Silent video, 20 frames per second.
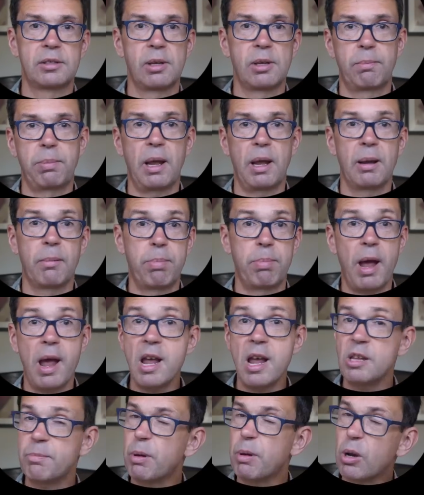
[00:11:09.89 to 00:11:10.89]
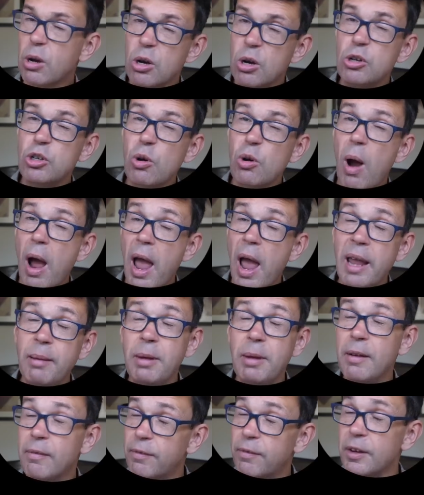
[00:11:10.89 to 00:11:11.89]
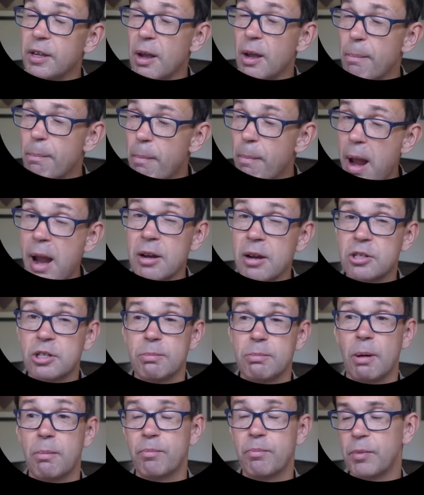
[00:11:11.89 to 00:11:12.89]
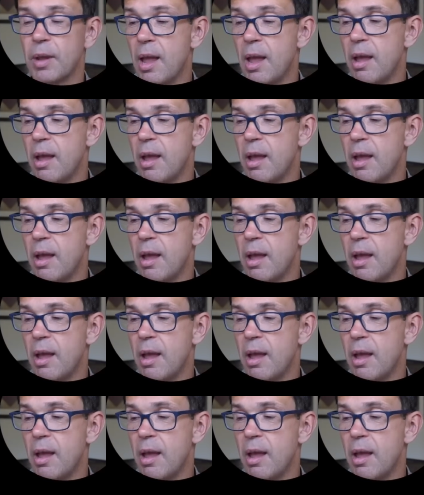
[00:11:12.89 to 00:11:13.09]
So playing pairs, because you're aiming for your maximum,